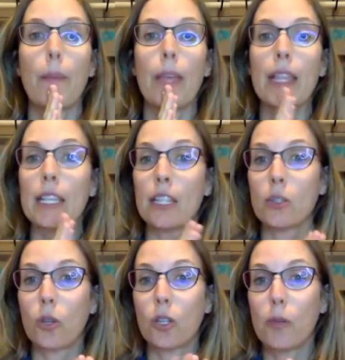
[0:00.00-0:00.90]
This
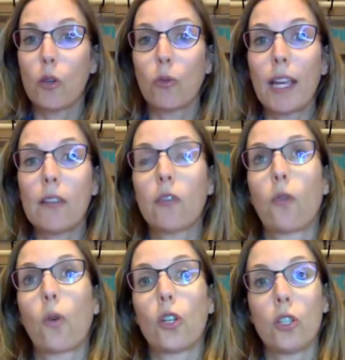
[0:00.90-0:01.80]
is going to be great
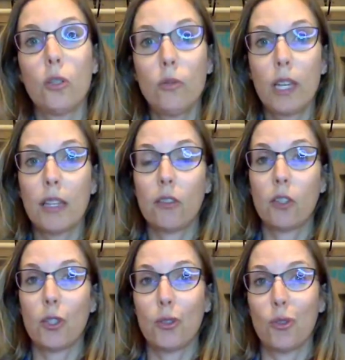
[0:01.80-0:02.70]
for you if
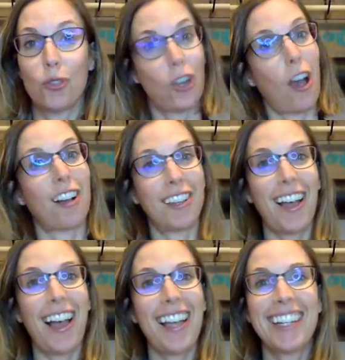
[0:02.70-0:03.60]
you talk a
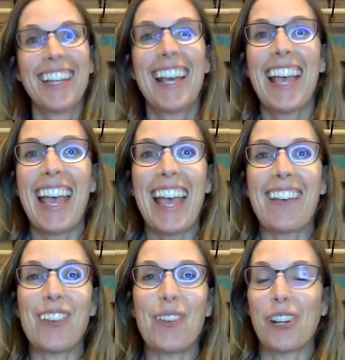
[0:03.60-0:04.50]
lot,
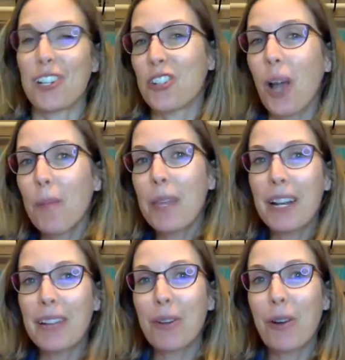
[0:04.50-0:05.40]
if you're on a job
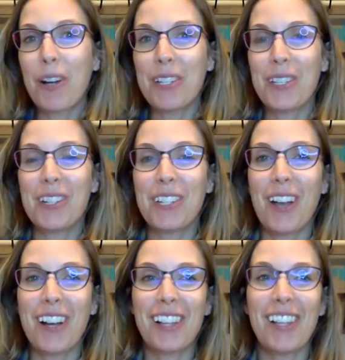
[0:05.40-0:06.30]
that requires you to
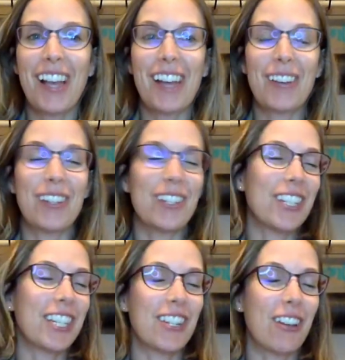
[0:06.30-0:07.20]
talk a lot, or you're
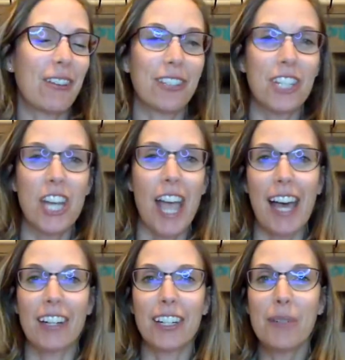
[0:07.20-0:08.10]
just a general
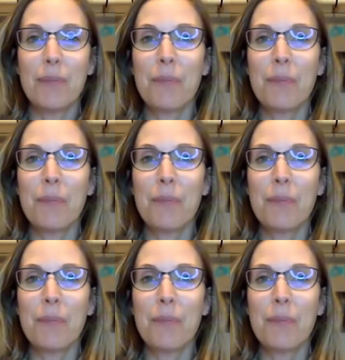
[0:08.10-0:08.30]
chatter.